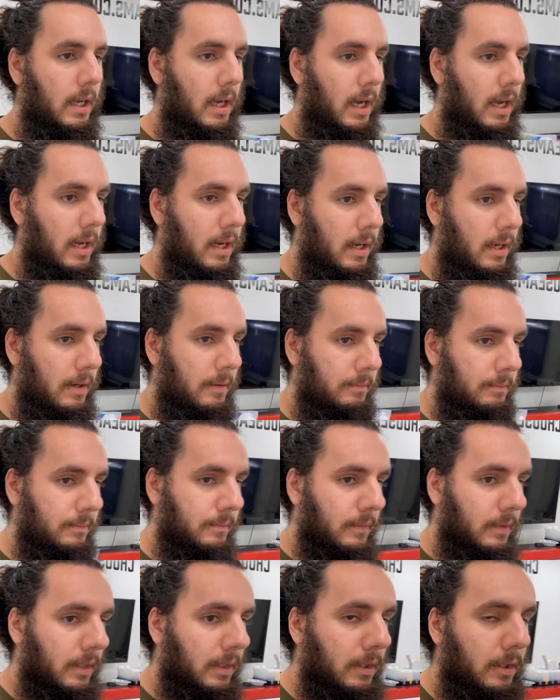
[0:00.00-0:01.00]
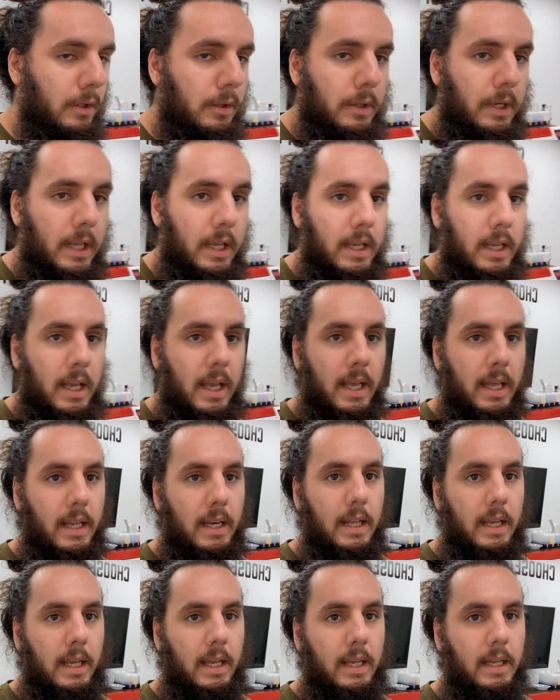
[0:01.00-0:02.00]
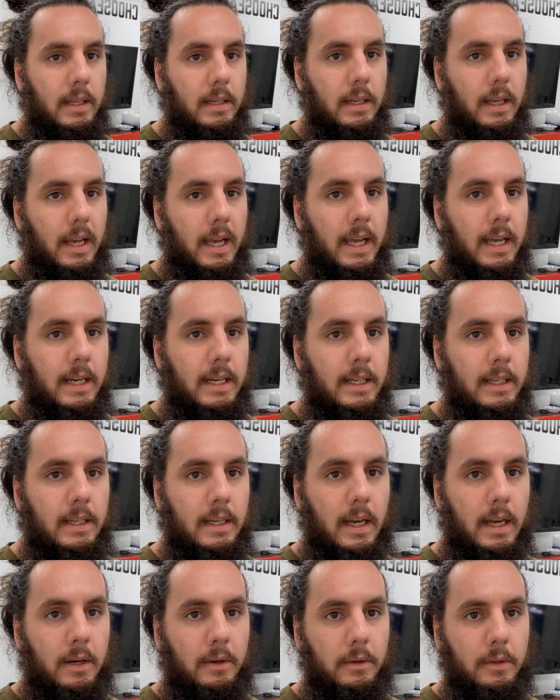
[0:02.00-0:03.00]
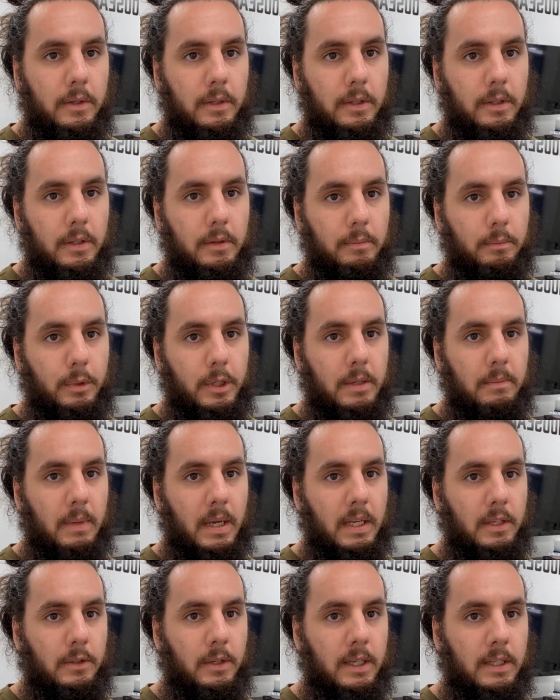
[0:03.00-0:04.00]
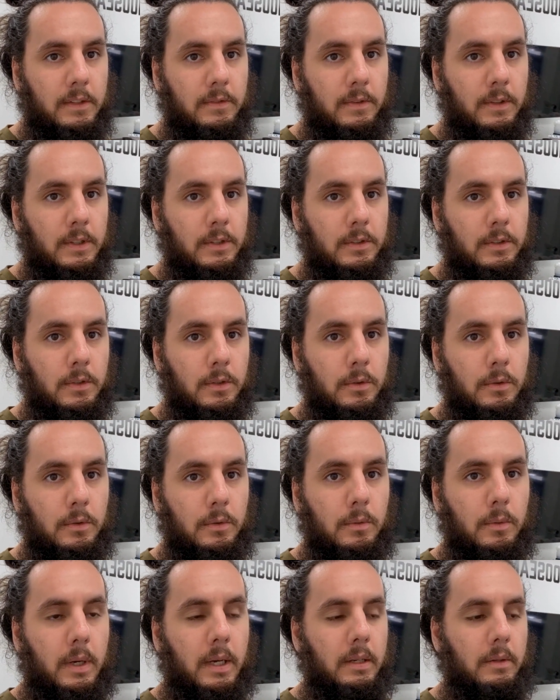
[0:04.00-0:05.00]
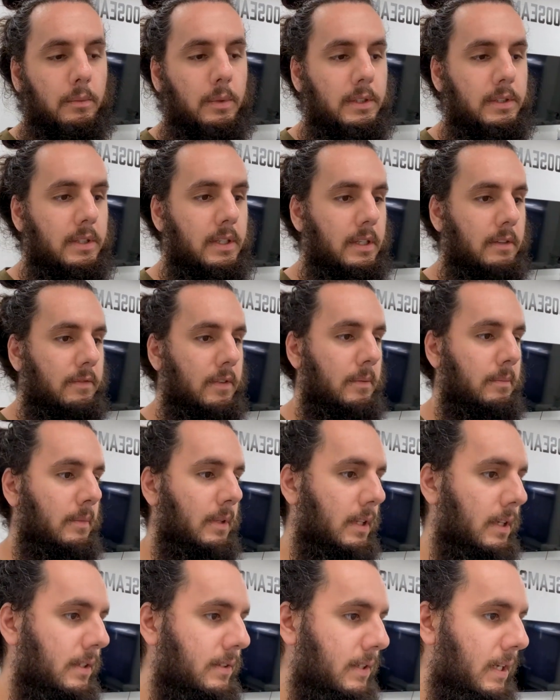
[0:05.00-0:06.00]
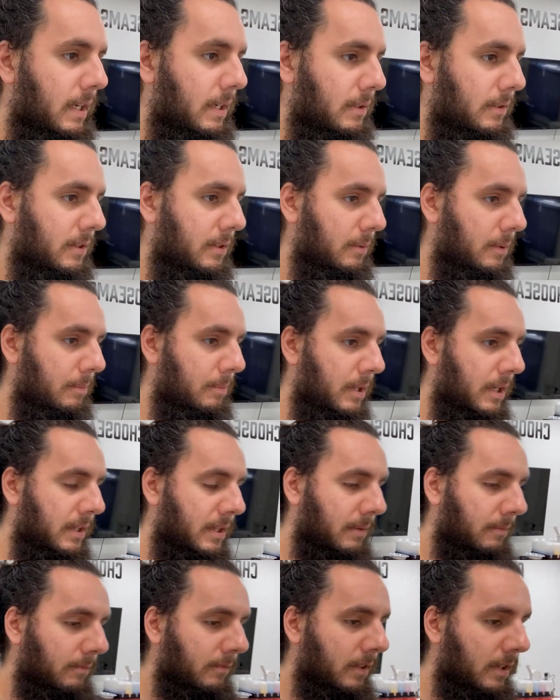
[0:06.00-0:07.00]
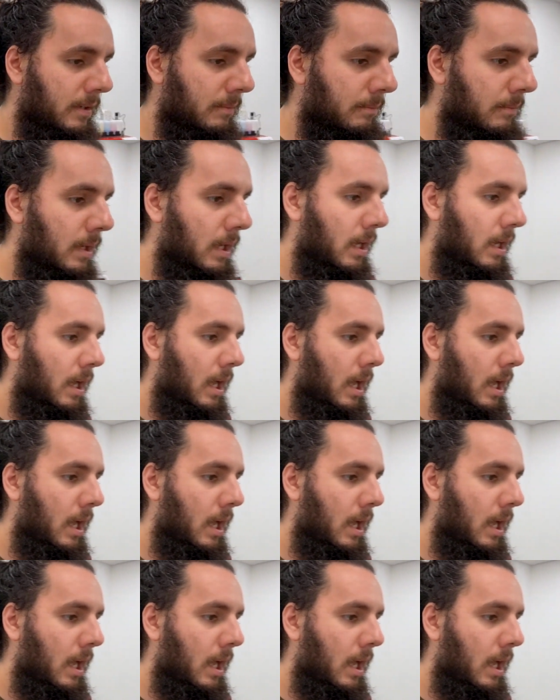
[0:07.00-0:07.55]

Um, going ahead and adding our pre-made transfers to wine and whiskey from the designers that we bought them from